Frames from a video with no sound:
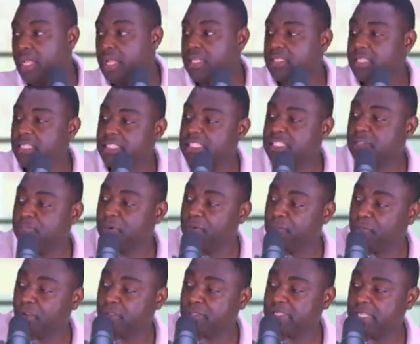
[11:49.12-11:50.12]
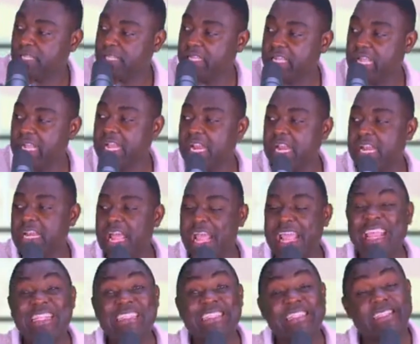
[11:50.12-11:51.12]
This is previously. Now Ghana at
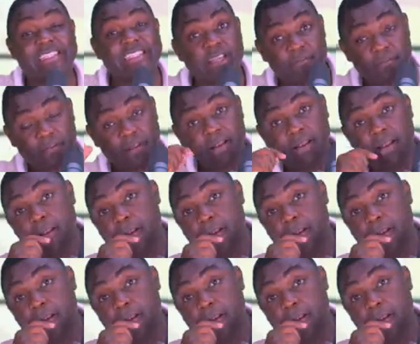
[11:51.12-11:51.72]
87.